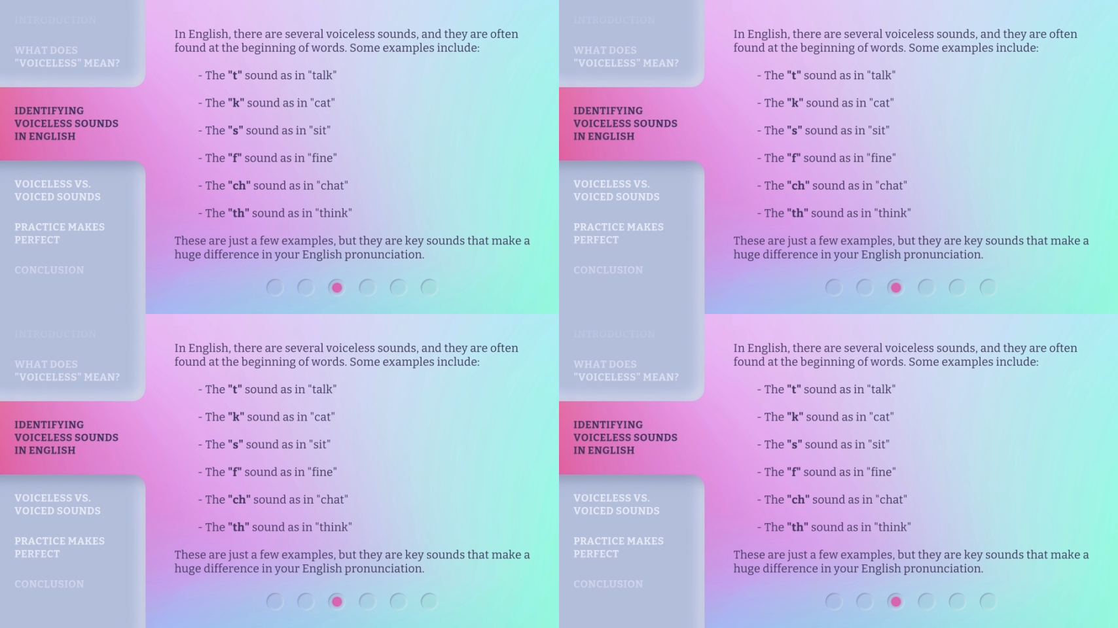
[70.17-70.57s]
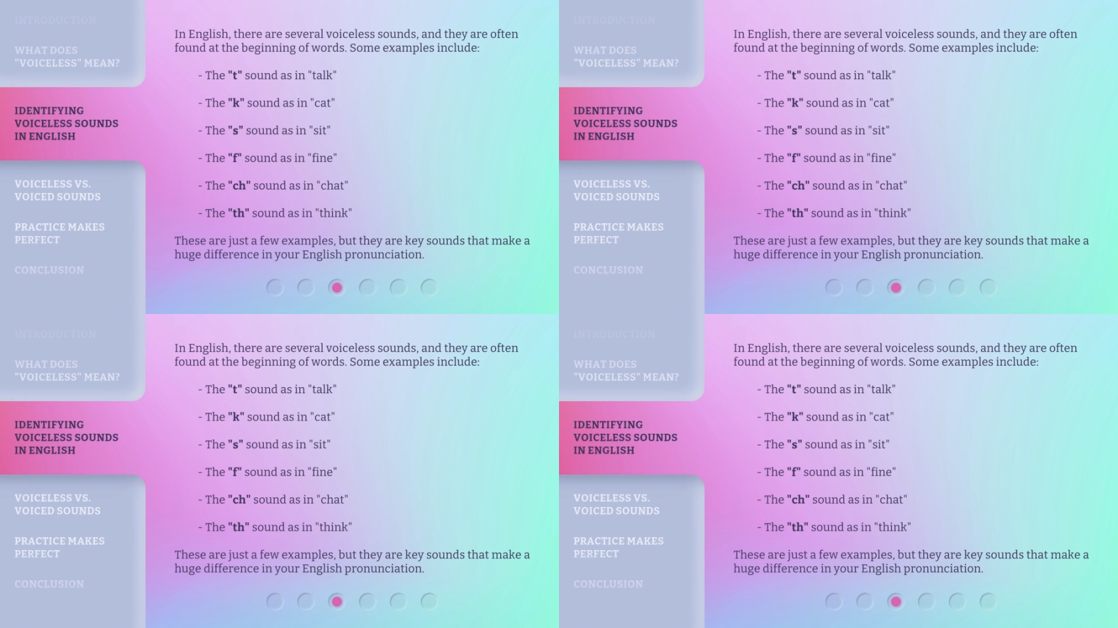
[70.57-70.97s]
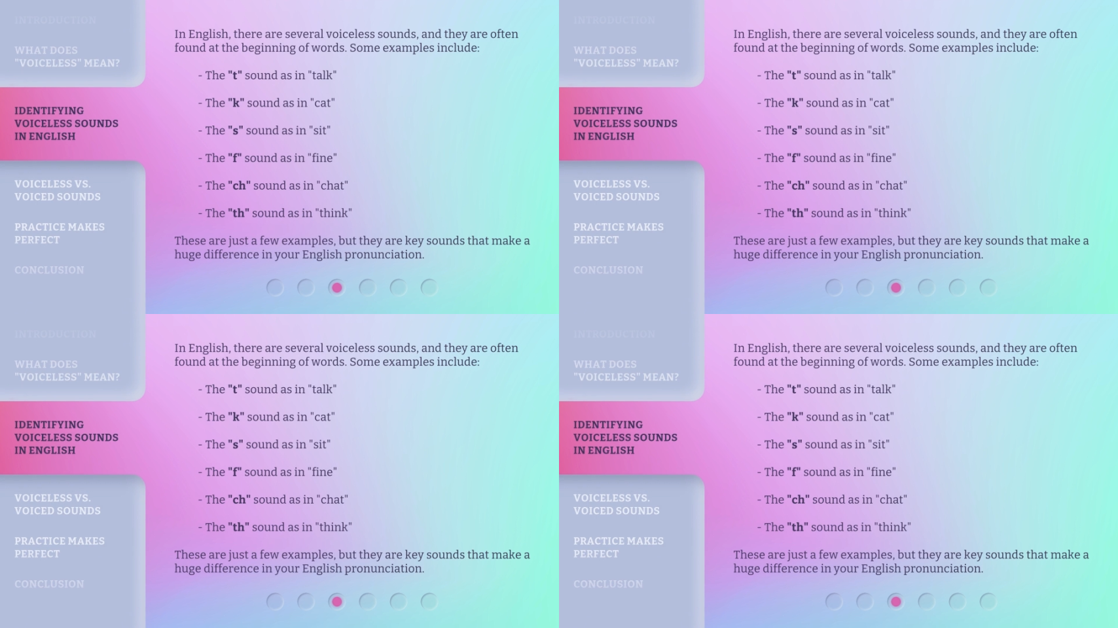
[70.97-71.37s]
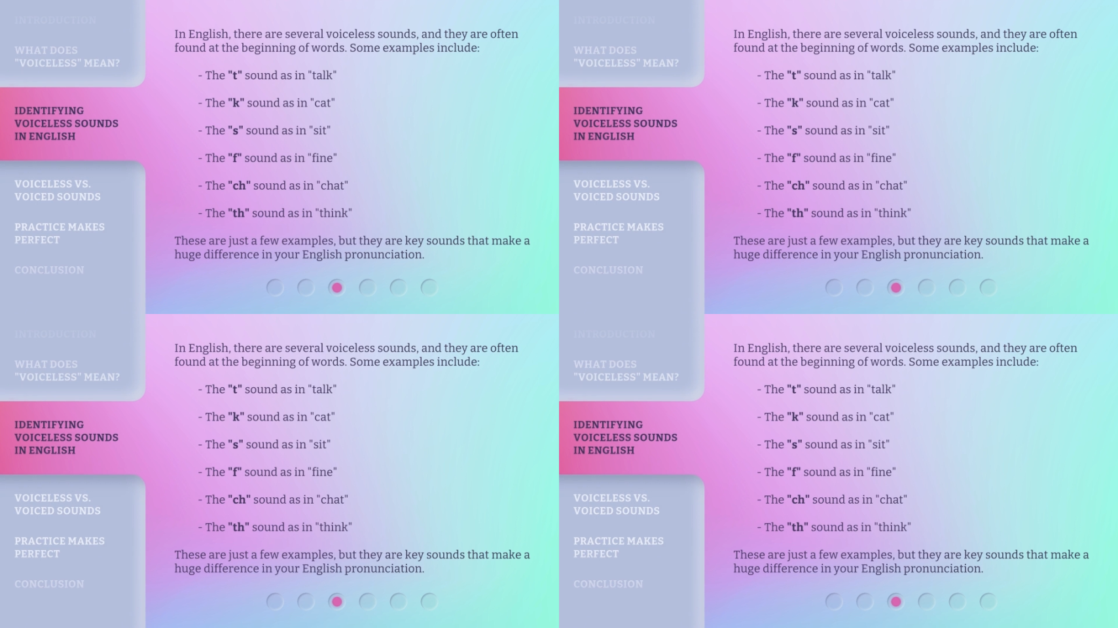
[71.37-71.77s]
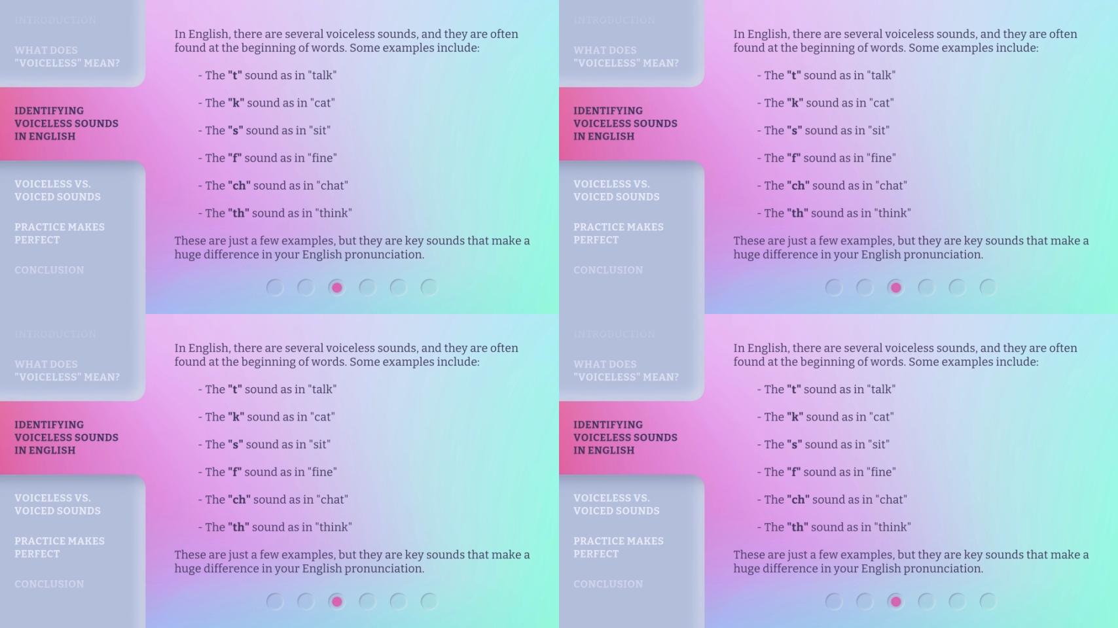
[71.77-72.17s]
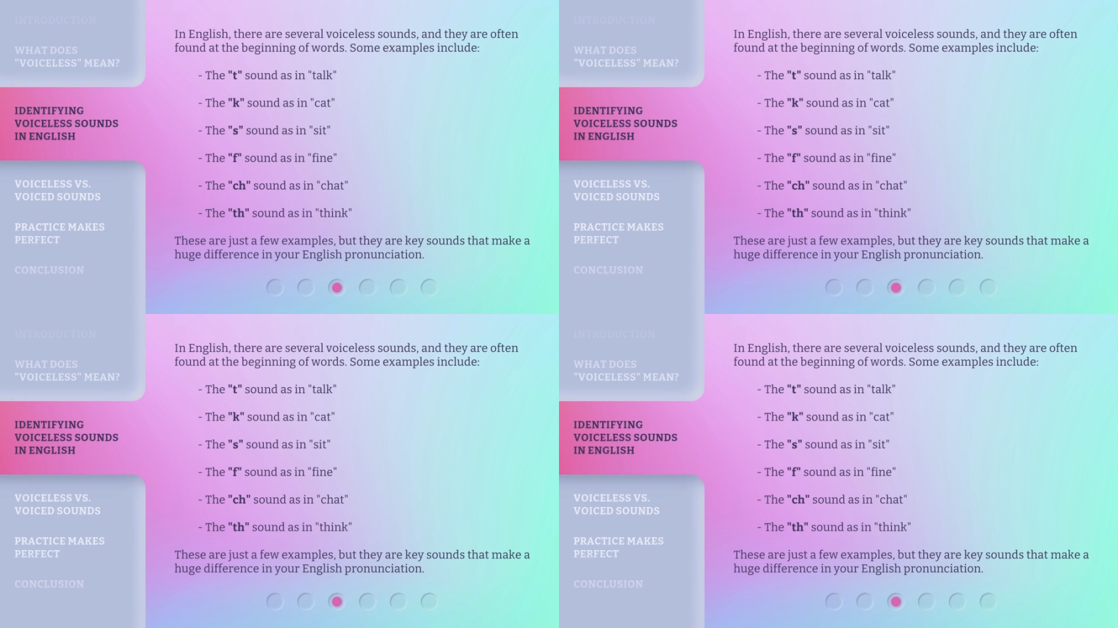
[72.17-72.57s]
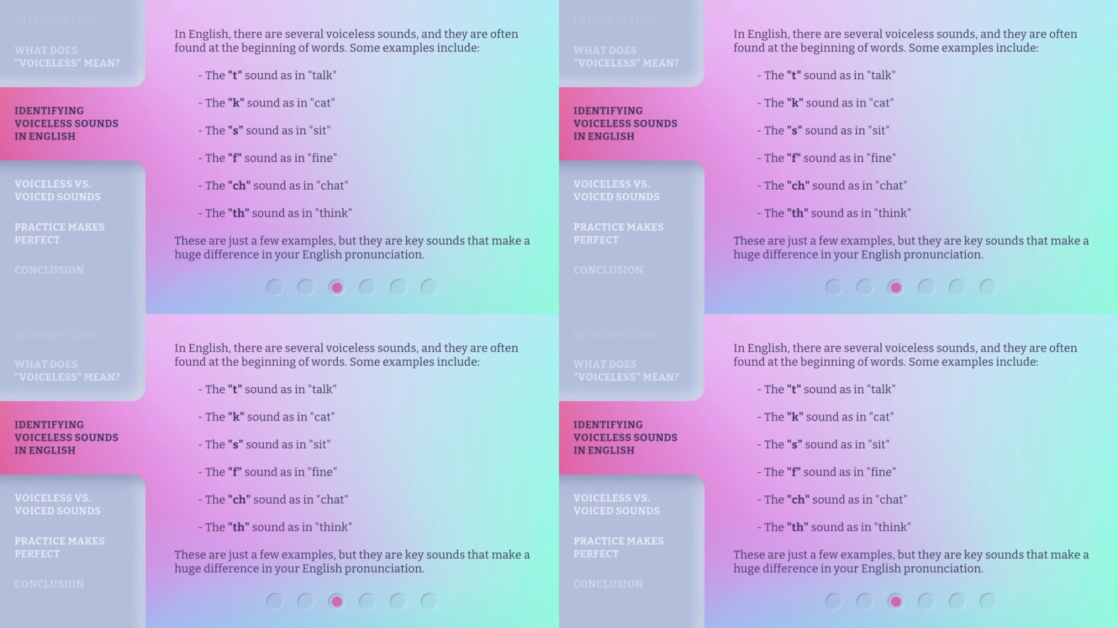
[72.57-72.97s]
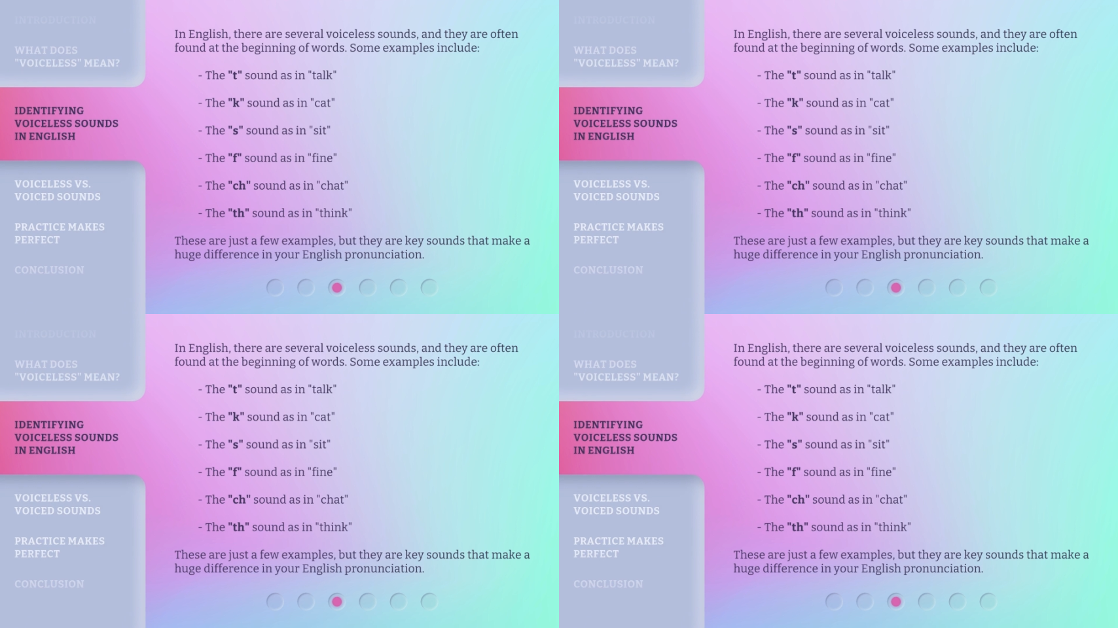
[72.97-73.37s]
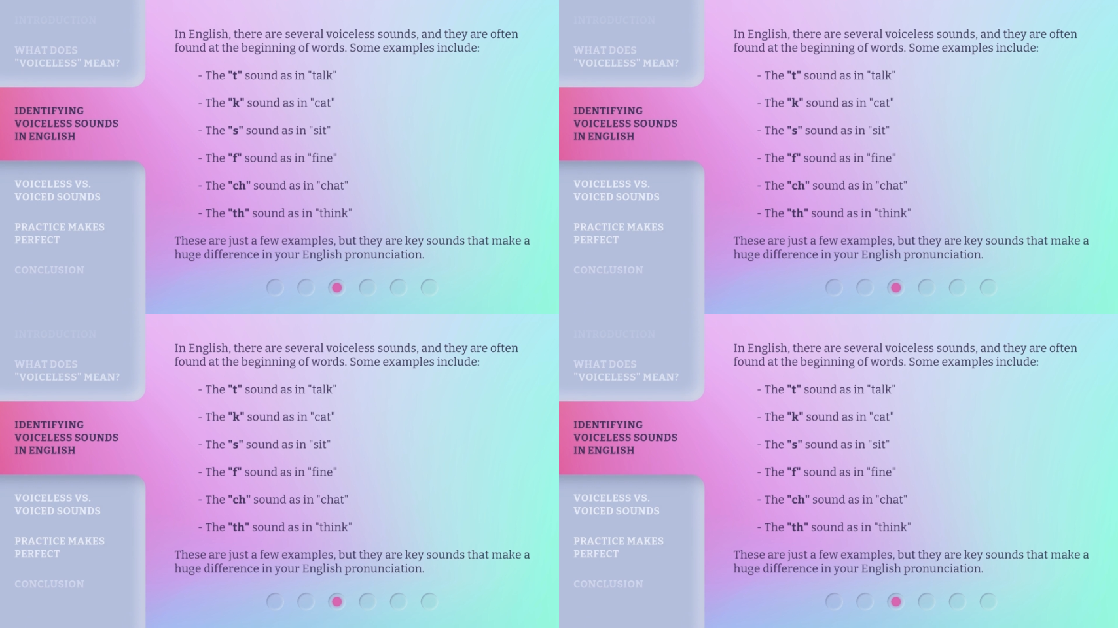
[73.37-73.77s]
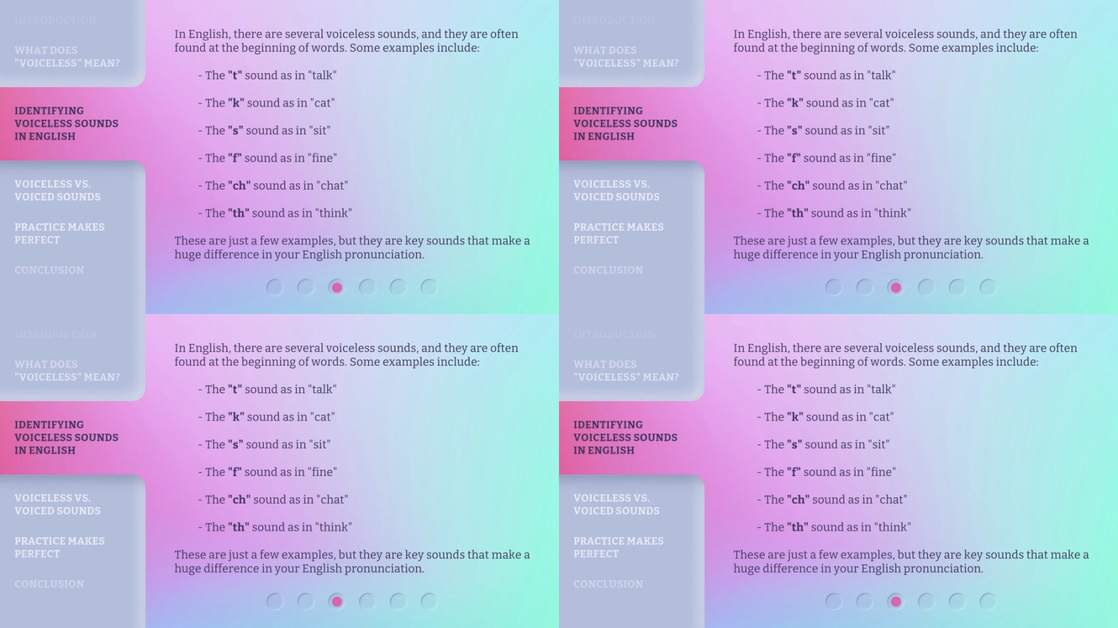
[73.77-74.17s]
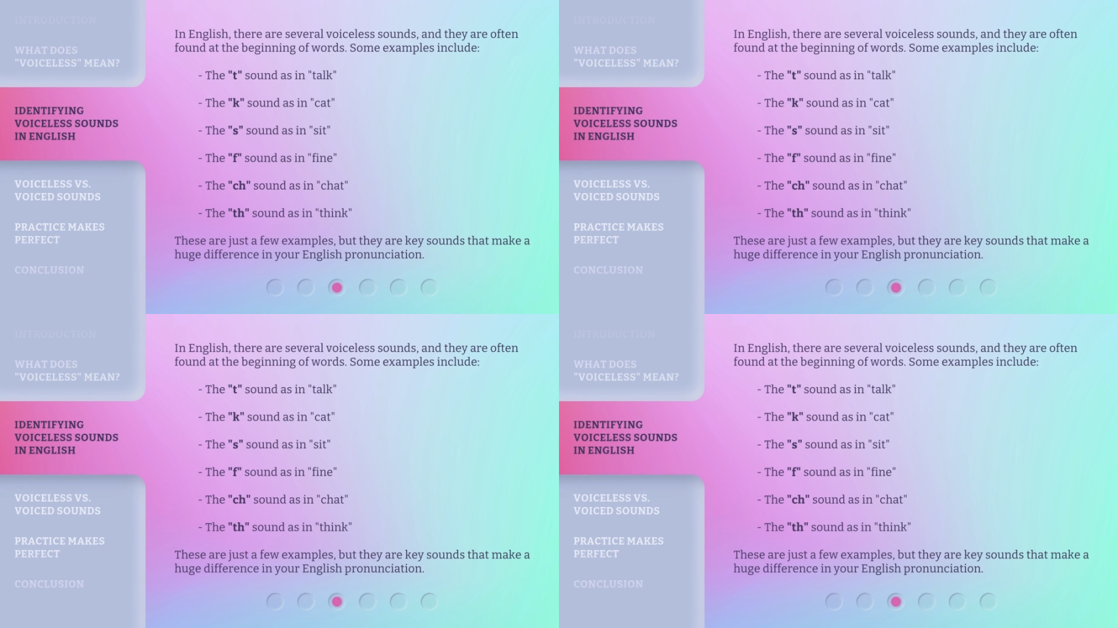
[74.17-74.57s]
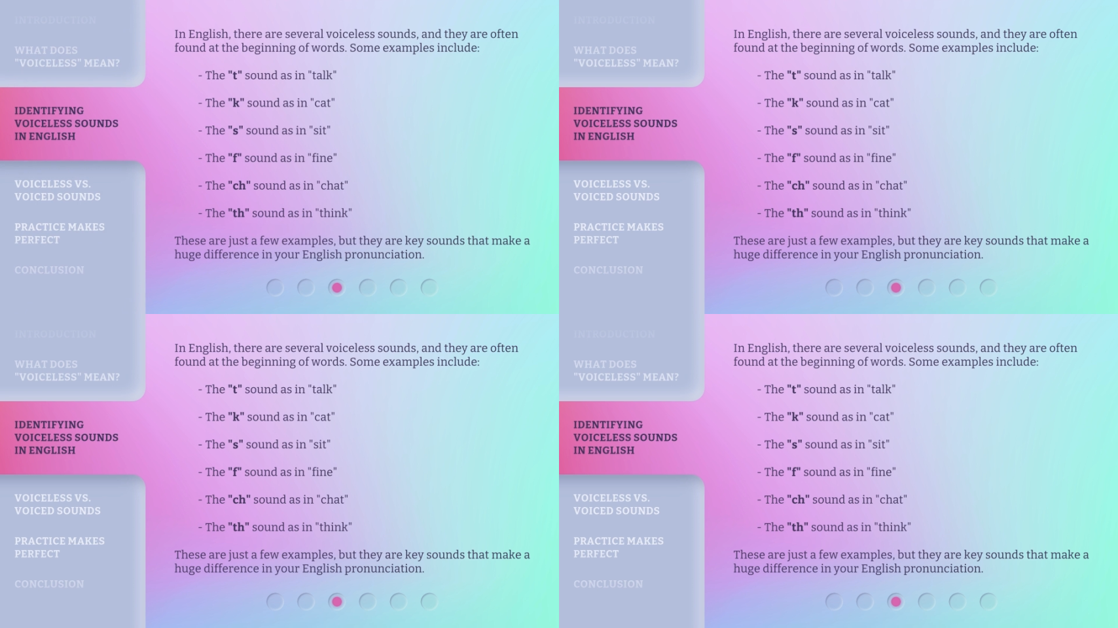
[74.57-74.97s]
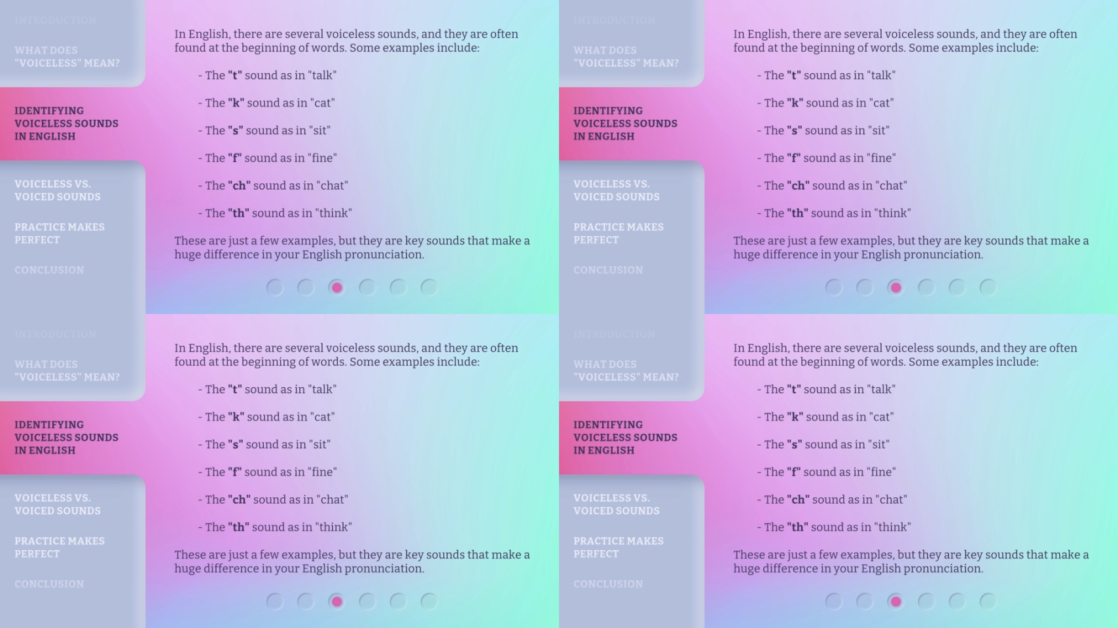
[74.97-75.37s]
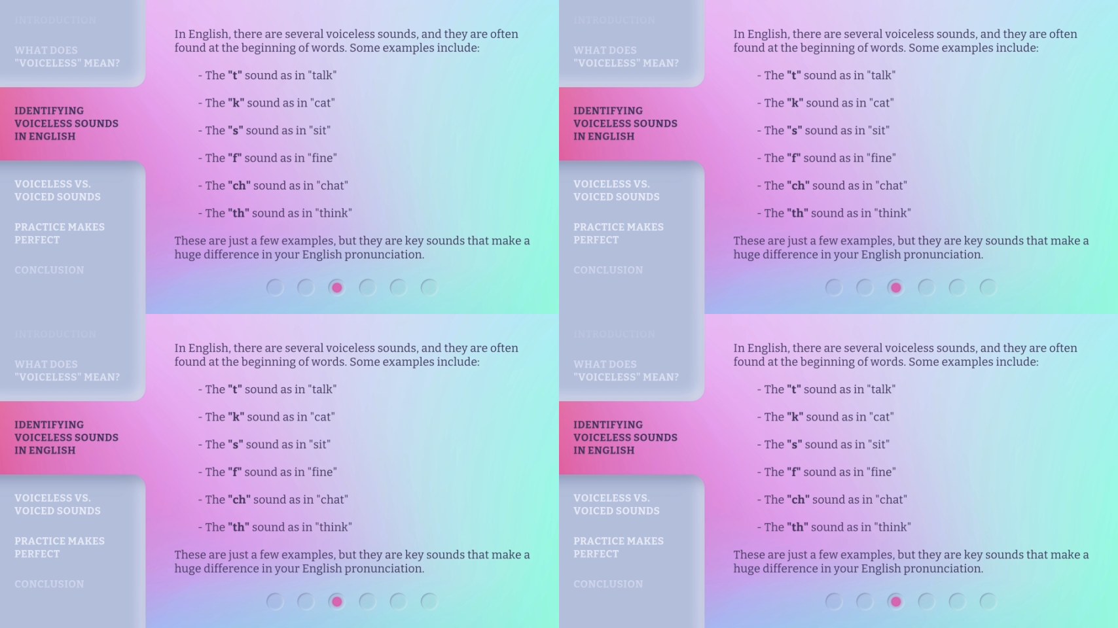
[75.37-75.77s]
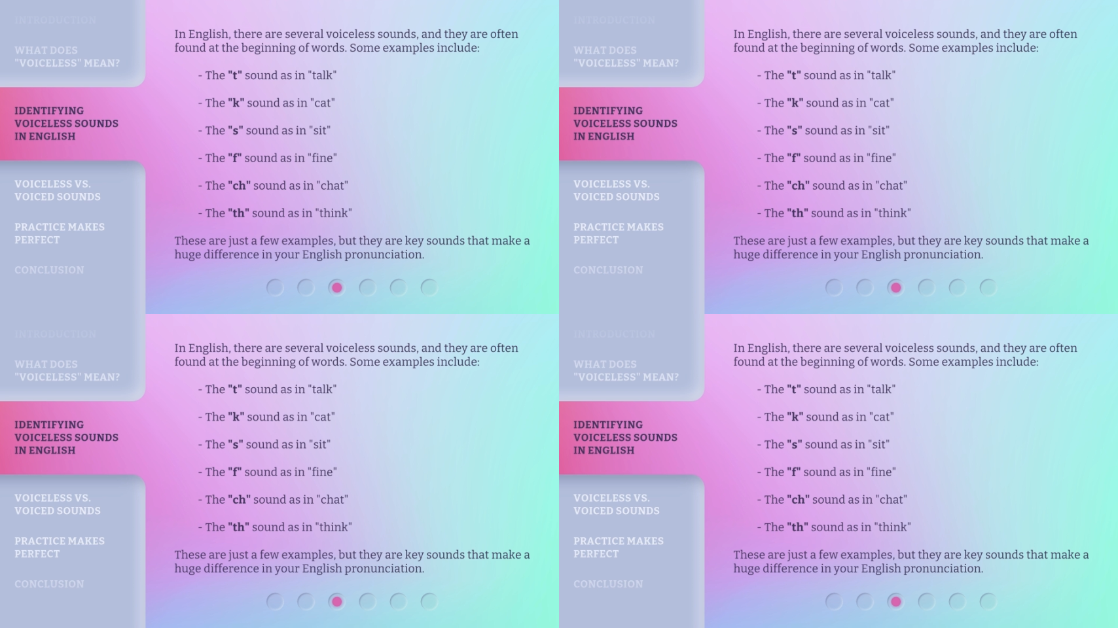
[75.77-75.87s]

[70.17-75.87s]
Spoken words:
[unreadable: no face in view]